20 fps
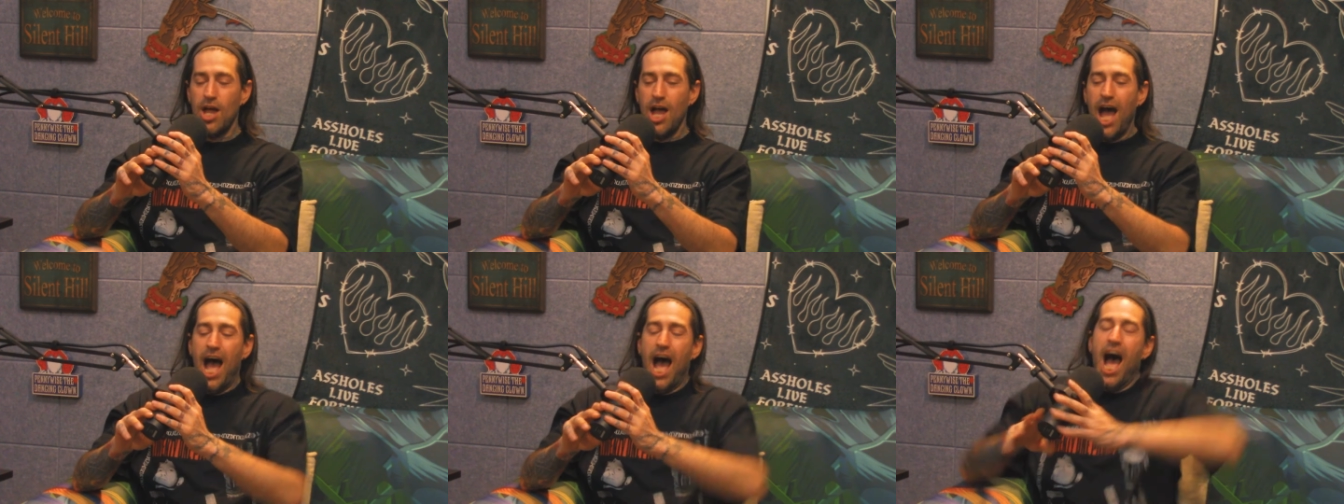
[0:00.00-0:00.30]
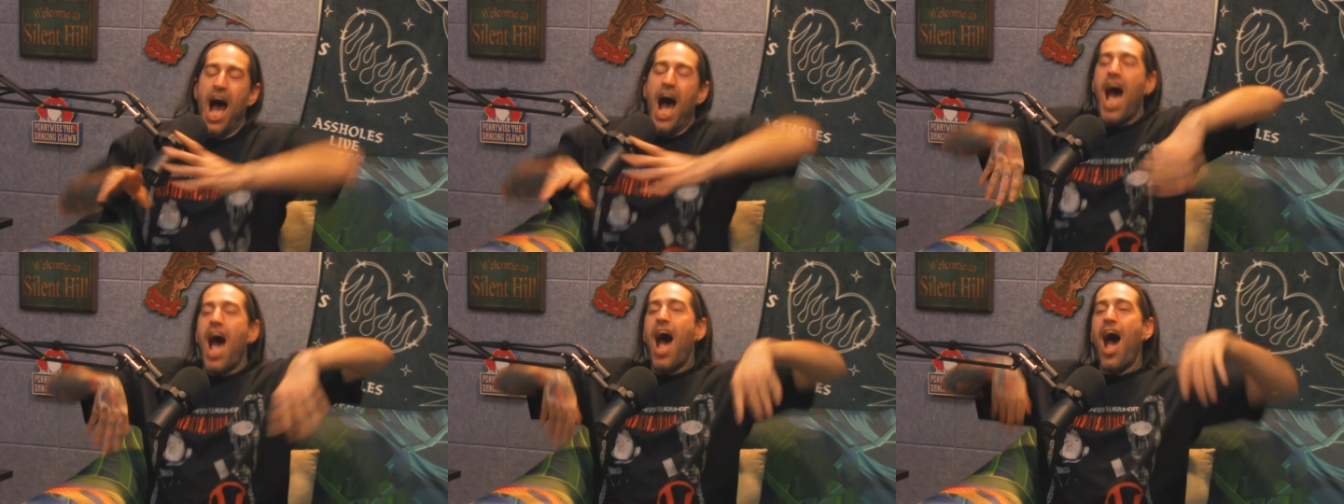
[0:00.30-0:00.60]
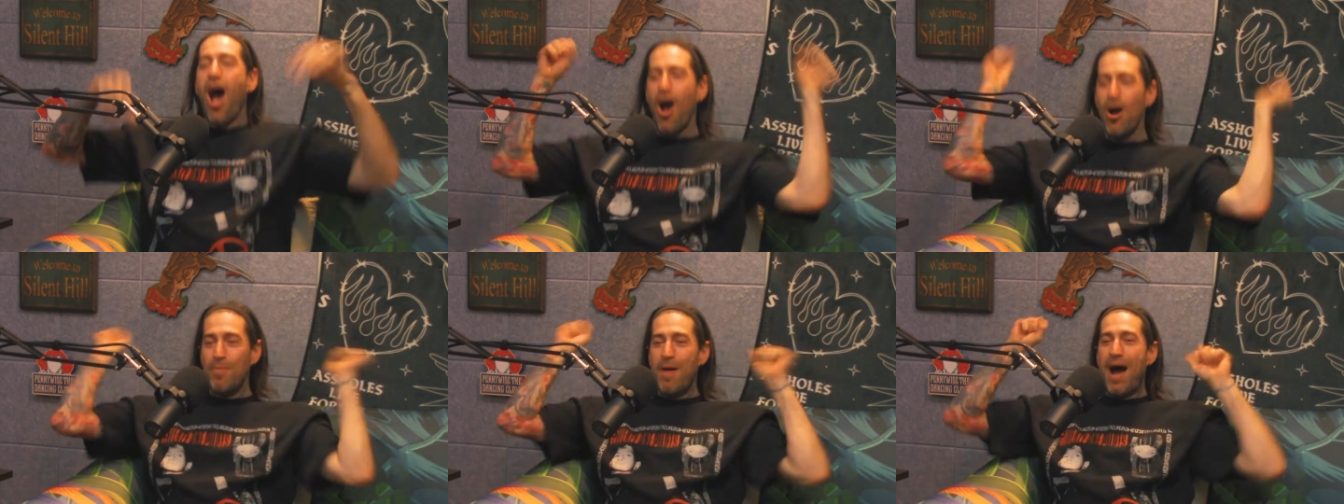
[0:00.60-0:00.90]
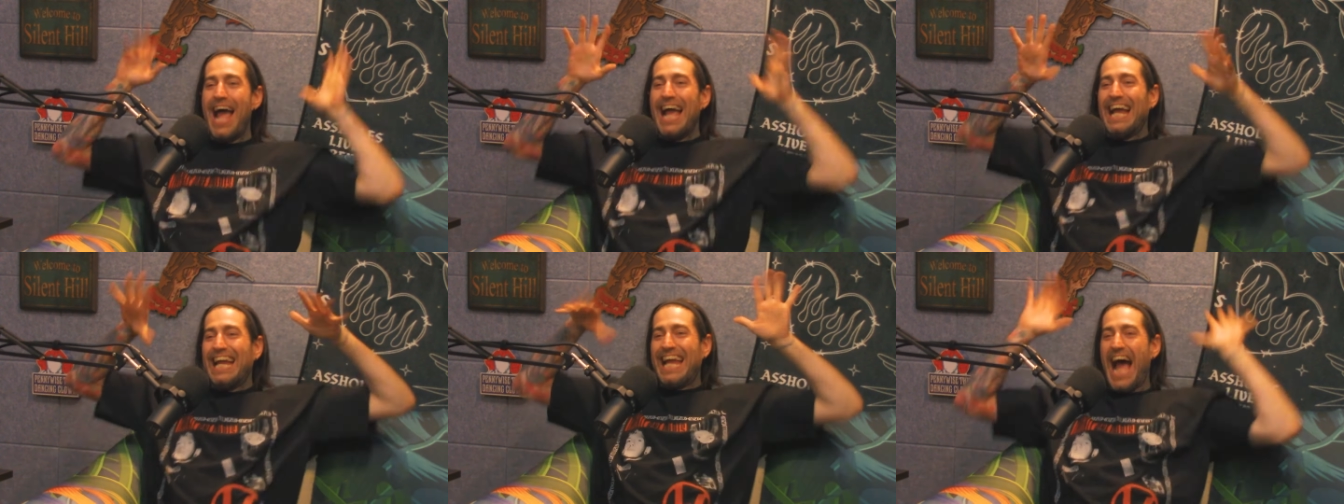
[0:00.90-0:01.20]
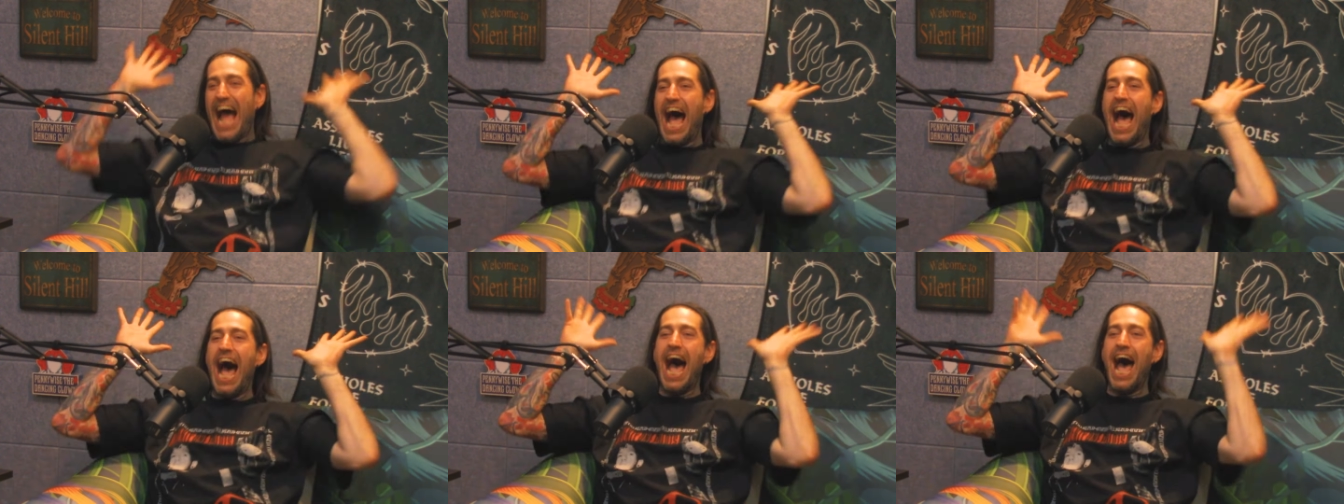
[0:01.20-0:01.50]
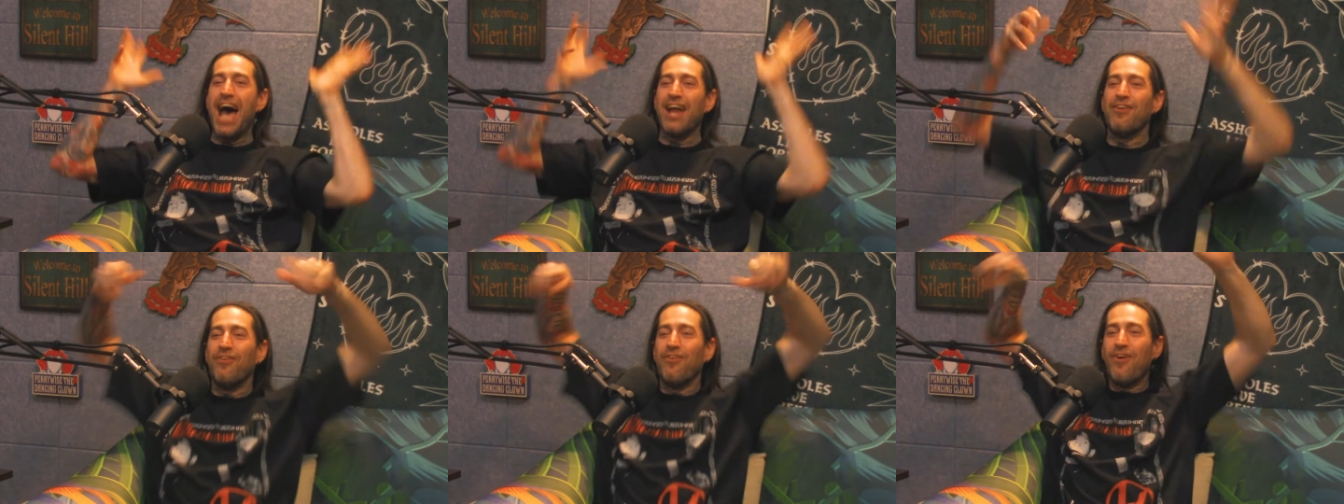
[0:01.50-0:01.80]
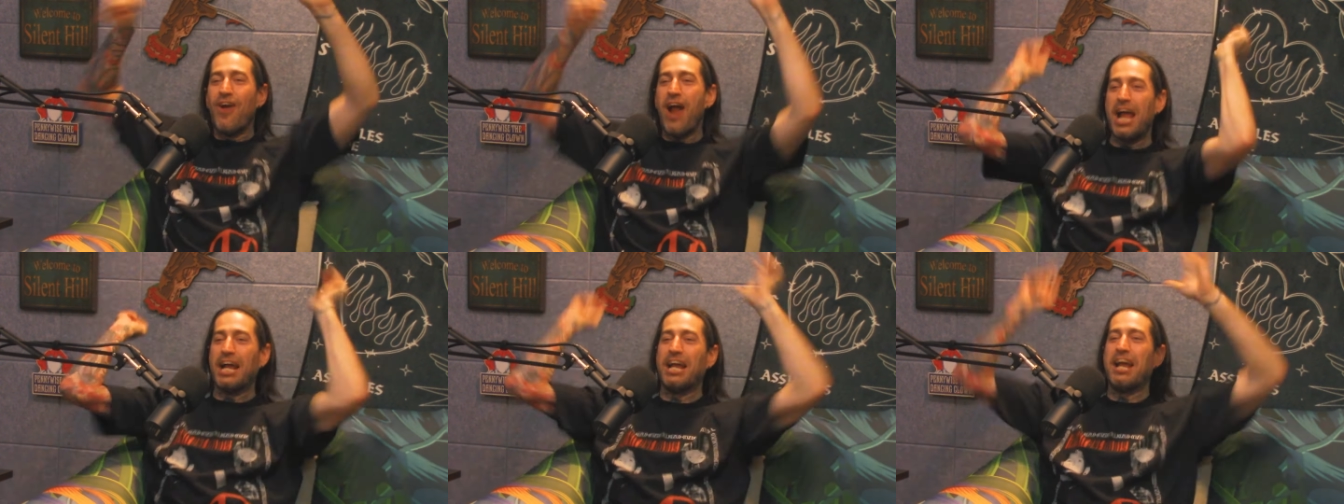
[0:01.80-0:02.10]
oh my
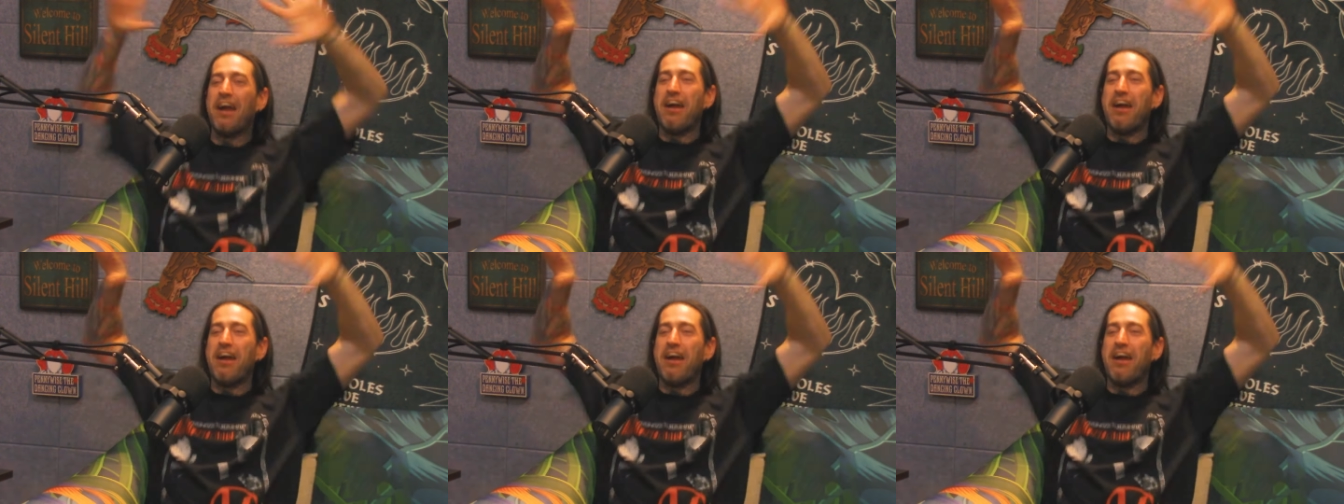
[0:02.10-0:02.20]
God, yep.